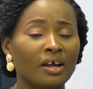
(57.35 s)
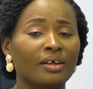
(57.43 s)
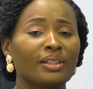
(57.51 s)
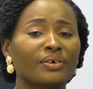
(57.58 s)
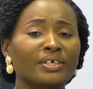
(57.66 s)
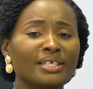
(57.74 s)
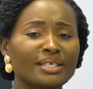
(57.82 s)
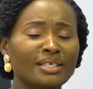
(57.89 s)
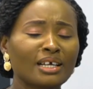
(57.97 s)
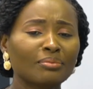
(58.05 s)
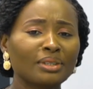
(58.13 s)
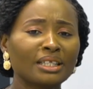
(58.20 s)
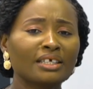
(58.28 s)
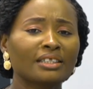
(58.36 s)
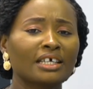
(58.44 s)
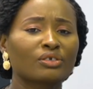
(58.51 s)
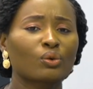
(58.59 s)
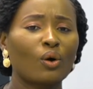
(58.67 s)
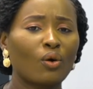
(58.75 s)
There is something
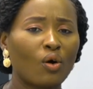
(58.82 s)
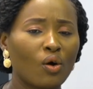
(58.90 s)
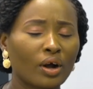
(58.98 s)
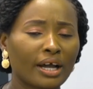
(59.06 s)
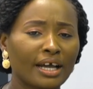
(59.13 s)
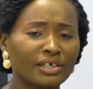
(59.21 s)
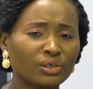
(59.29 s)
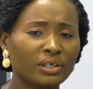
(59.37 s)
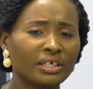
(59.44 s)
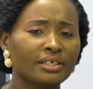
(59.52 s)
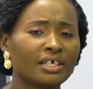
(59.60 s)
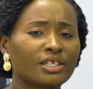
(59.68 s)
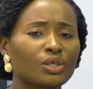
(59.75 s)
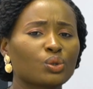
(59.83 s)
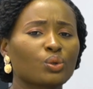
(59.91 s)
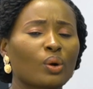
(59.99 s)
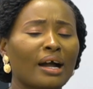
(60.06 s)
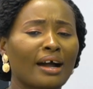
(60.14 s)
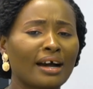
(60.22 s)
that occasionally tends to
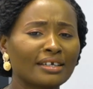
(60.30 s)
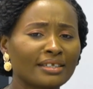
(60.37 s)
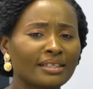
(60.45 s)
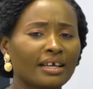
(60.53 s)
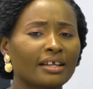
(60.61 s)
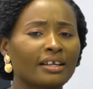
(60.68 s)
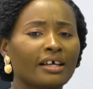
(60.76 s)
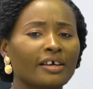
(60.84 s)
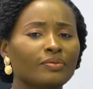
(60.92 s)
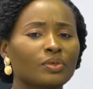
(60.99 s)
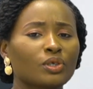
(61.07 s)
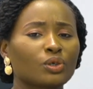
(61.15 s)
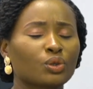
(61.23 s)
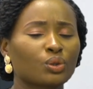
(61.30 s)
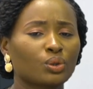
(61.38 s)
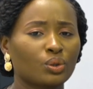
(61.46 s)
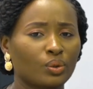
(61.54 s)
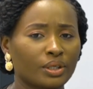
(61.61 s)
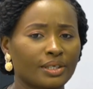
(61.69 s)
cut their lives
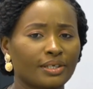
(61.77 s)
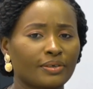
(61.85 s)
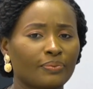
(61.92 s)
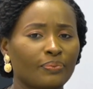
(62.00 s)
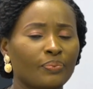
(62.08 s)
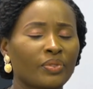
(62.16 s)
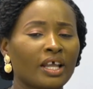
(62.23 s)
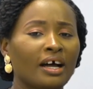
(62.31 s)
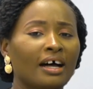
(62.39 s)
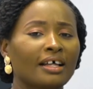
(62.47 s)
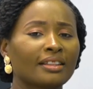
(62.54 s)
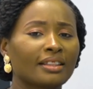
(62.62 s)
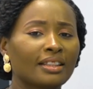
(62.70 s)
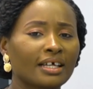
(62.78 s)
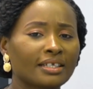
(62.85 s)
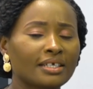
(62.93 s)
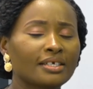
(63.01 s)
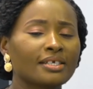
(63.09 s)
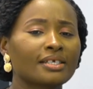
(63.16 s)
short, and
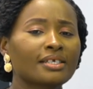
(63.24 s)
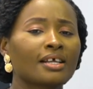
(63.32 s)
that is